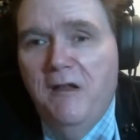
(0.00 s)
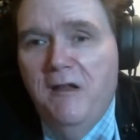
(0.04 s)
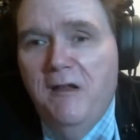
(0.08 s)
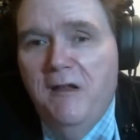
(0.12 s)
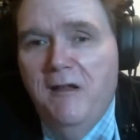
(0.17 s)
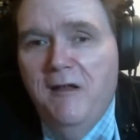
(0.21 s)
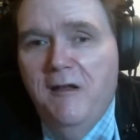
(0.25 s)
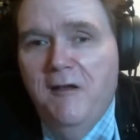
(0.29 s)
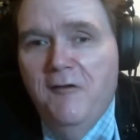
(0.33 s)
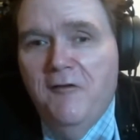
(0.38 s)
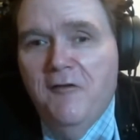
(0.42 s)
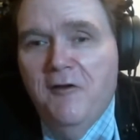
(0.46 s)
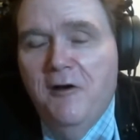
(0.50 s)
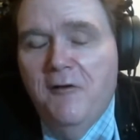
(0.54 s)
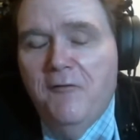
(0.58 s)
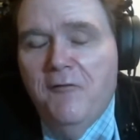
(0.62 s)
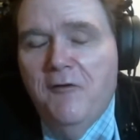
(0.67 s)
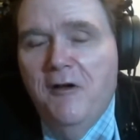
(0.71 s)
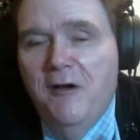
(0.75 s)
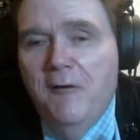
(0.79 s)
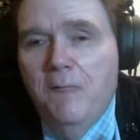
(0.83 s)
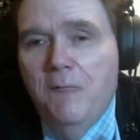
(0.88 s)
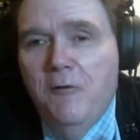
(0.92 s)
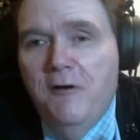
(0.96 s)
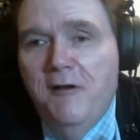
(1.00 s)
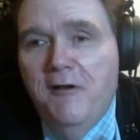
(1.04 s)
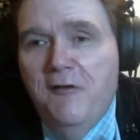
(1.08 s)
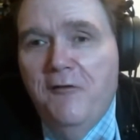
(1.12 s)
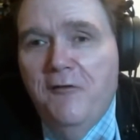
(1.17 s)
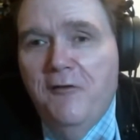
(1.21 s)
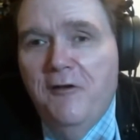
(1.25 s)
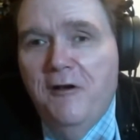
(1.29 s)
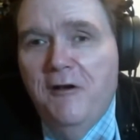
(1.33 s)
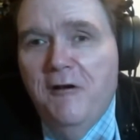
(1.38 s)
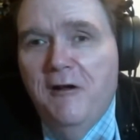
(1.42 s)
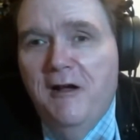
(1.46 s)
So I thought, what is
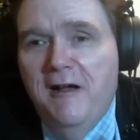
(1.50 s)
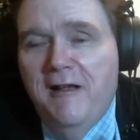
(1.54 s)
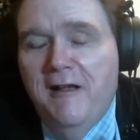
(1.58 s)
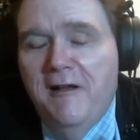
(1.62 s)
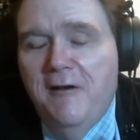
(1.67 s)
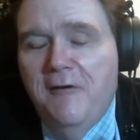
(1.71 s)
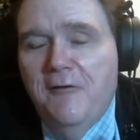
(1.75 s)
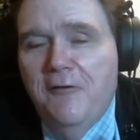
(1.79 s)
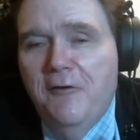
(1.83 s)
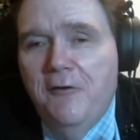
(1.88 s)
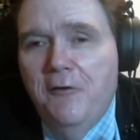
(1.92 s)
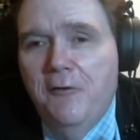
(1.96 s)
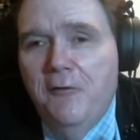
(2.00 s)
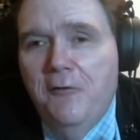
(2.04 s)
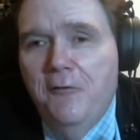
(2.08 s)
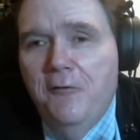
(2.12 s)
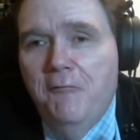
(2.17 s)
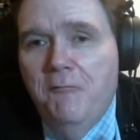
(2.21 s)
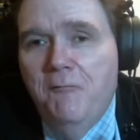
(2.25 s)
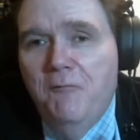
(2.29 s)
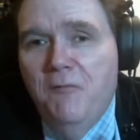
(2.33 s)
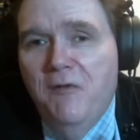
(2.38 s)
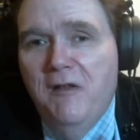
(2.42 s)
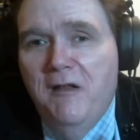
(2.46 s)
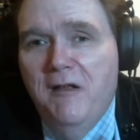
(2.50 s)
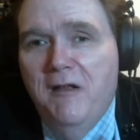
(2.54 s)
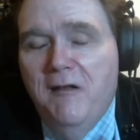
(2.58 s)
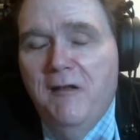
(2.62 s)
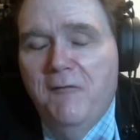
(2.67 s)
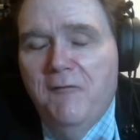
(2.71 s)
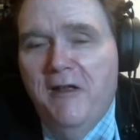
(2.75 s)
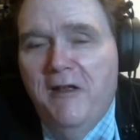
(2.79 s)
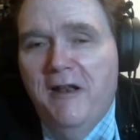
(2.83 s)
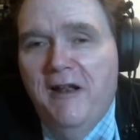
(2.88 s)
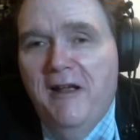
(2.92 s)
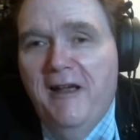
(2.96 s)
there I can do
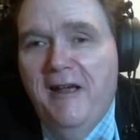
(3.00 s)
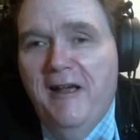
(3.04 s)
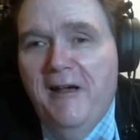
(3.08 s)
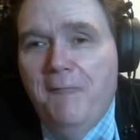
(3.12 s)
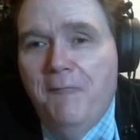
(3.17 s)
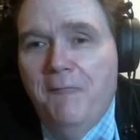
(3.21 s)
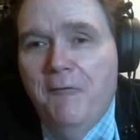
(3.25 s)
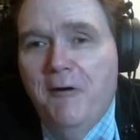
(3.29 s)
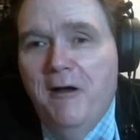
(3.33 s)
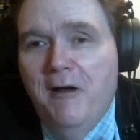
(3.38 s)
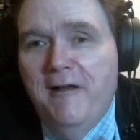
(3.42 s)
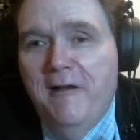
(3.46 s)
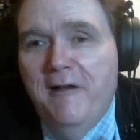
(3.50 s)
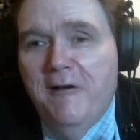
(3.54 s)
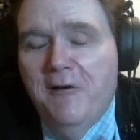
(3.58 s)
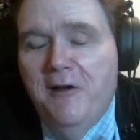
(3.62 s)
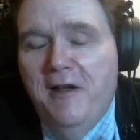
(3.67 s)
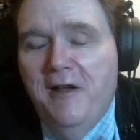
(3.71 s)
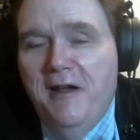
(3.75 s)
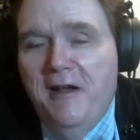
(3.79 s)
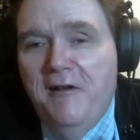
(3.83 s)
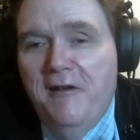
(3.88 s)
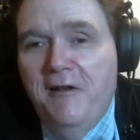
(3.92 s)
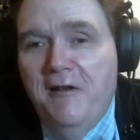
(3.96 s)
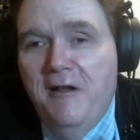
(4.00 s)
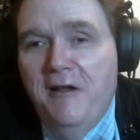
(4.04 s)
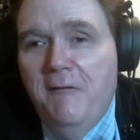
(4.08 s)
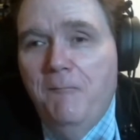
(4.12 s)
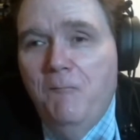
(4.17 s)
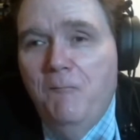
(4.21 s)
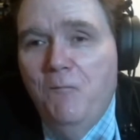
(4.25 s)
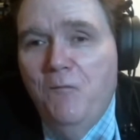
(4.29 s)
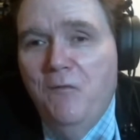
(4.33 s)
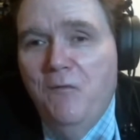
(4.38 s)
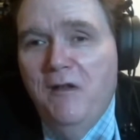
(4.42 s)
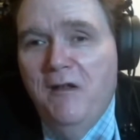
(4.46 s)
that I have right here
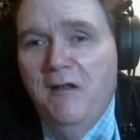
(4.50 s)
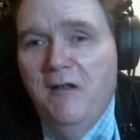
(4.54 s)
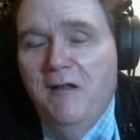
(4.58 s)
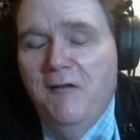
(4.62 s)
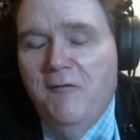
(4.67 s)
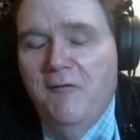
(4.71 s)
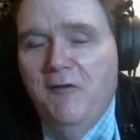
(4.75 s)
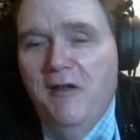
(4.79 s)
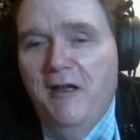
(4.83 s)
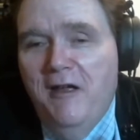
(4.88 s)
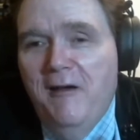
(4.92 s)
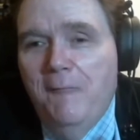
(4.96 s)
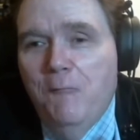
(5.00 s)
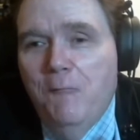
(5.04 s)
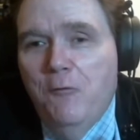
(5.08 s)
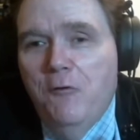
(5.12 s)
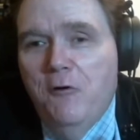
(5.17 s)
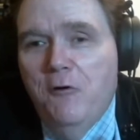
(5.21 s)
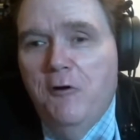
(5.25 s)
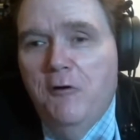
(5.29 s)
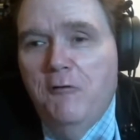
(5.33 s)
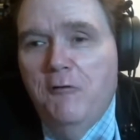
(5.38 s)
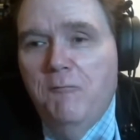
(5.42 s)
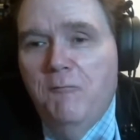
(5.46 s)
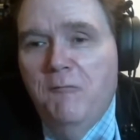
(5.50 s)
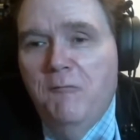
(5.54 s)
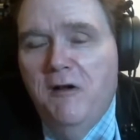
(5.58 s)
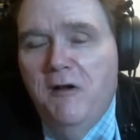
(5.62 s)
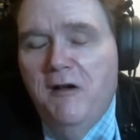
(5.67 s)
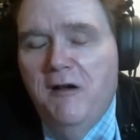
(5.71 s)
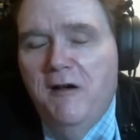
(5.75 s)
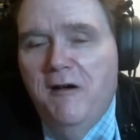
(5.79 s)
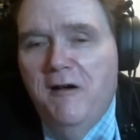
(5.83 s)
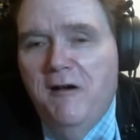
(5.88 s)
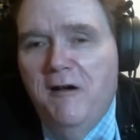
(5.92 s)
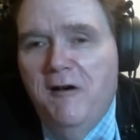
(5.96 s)
handy that will
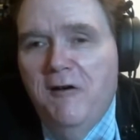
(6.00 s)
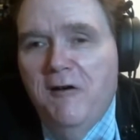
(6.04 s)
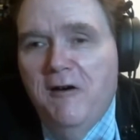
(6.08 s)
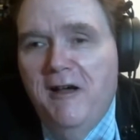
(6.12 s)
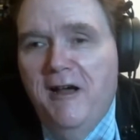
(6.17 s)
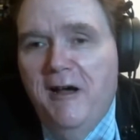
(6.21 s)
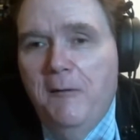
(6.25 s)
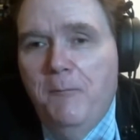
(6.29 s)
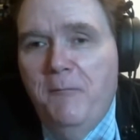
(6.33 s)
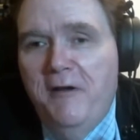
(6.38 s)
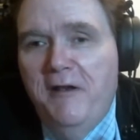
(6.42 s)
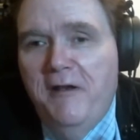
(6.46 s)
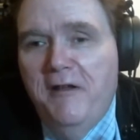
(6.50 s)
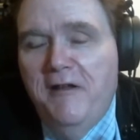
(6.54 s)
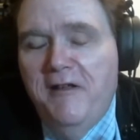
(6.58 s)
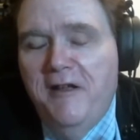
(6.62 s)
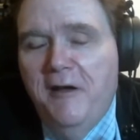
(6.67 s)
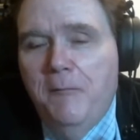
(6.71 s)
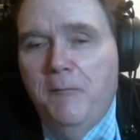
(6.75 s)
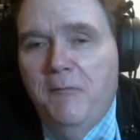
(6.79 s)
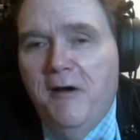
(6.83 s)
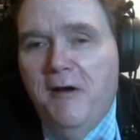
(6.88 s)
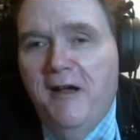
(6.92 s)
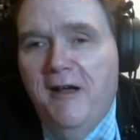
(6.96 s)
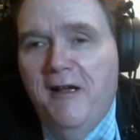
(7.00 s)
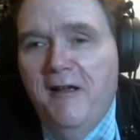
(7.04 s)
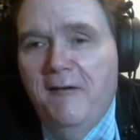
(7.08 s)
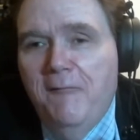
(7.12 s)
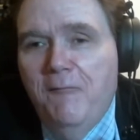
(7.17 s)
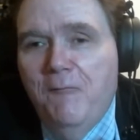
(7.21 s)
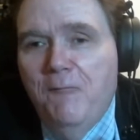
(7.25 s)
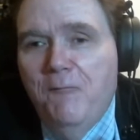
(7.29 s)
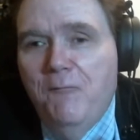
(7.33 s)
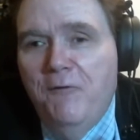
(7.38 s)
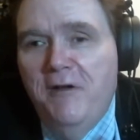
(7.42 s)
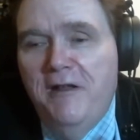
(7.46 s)
allow me to get my
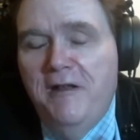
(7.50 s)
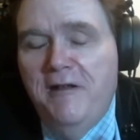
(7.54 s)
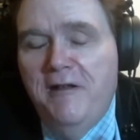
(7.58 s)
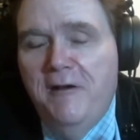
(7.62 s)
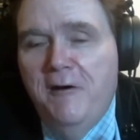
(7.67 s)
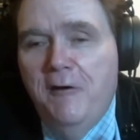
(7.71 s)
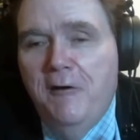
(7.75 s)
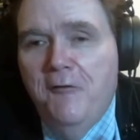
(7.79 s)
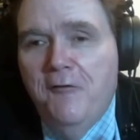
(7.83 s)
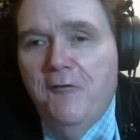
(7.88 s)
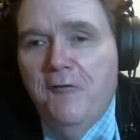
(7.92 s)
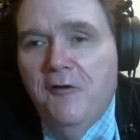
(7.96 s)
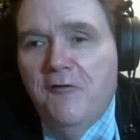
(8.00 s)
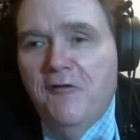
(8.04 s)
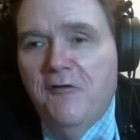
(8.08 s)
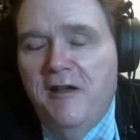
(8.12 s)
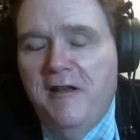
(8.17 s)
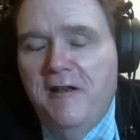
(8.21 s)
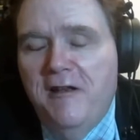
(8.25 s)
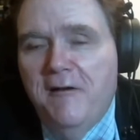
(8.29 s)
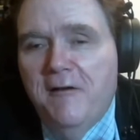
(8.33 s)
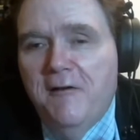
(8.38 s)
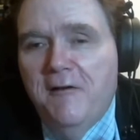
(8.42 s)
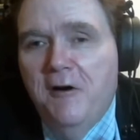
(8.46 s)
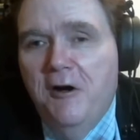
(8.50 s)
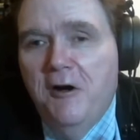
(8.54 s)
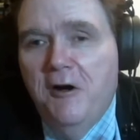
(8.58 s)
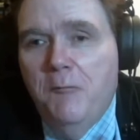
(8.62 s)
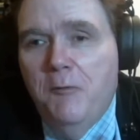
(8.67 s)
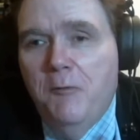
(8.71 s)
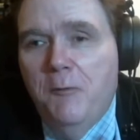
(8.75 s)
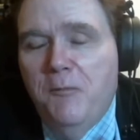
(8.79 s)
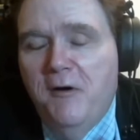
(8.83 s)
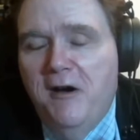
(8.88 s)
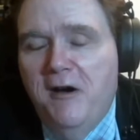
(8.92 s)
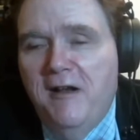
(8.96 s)
videos, because I didn't call them
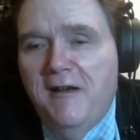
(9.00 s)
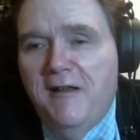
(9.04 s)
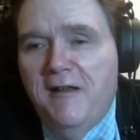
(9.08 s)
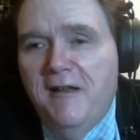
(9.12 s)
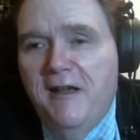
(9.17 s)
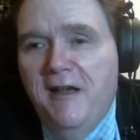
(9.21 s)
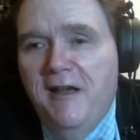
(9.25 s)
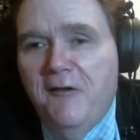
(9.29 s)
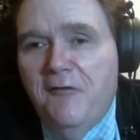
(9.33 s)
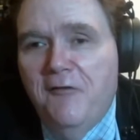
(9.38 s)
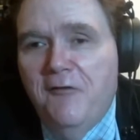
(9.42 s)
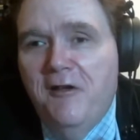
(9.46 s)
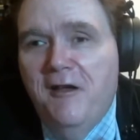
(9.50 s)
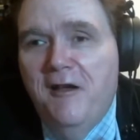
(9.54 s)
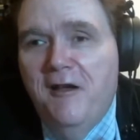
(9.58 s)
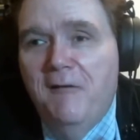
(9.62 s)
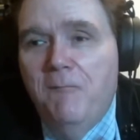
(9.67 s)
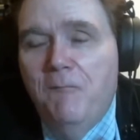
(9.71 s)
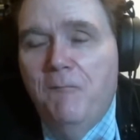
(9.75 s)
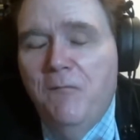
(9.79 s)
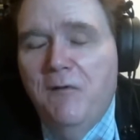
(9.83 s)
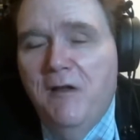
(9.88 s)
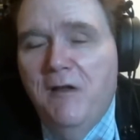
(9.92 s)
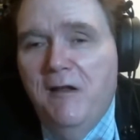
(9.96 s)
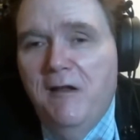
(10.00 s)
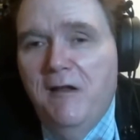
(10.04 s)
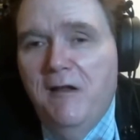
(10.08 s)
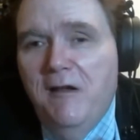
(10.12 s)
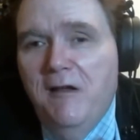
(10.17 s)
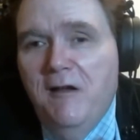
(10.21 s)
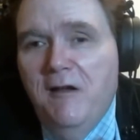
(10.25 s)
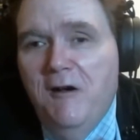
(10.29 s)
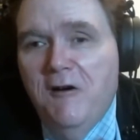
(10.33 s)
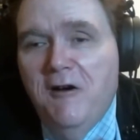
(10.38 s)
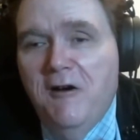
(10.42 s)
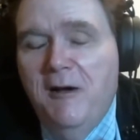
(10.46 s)
a podcast yet,
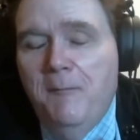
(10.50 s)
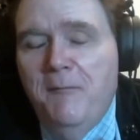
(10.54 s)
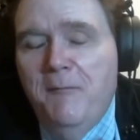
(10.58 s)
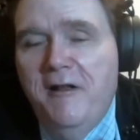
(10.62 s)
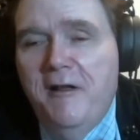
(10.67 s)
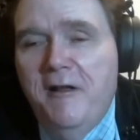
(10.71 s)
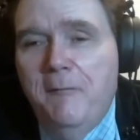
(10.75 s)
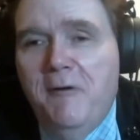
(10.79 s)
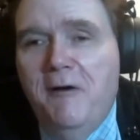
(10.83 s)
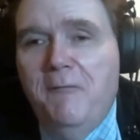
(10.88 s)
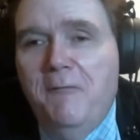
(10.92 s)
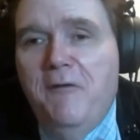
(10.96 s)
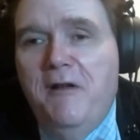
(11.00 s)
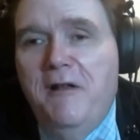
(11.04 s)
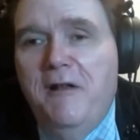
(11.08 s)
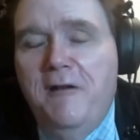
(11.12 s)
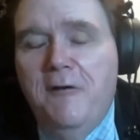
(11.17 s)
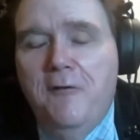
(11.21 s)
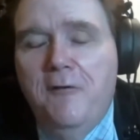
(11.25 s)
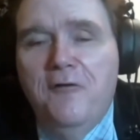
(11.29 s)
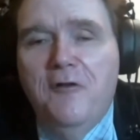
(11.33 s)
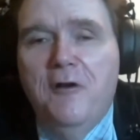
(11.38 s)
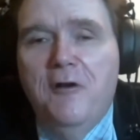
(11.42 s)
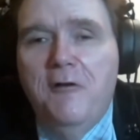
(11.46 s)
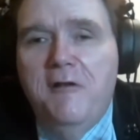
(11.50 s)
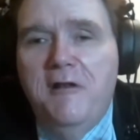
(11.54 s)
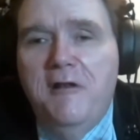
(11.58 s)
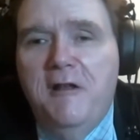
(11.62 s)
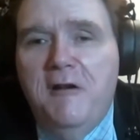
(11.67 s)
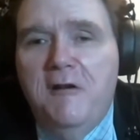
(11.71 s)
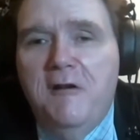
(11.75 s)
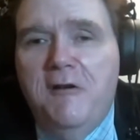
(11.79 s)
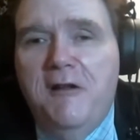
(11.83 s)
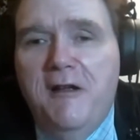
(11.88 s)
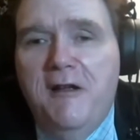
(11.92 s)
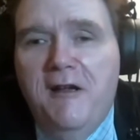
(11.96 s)
allow me to get my videos on the
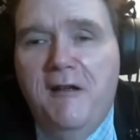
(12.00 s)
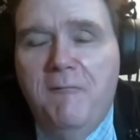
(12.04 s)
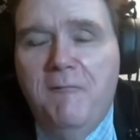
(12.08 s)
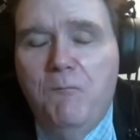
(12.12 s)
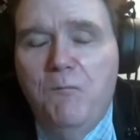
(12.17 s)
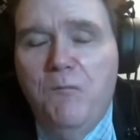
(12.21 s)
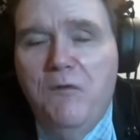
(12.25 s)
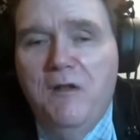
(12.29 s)
internet.